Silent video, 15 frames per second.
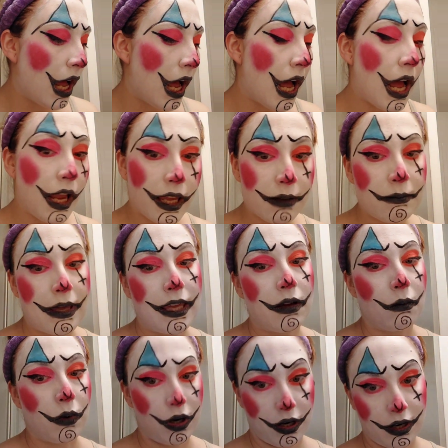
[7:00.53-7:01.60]
I can make
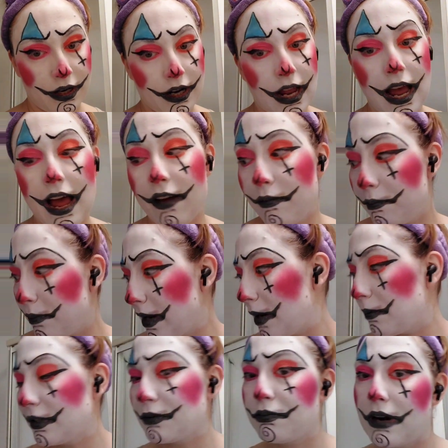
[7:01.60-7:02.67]
it work. I've been
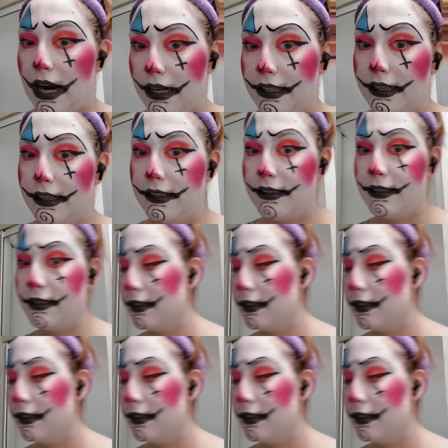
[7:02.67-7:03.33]
able to practice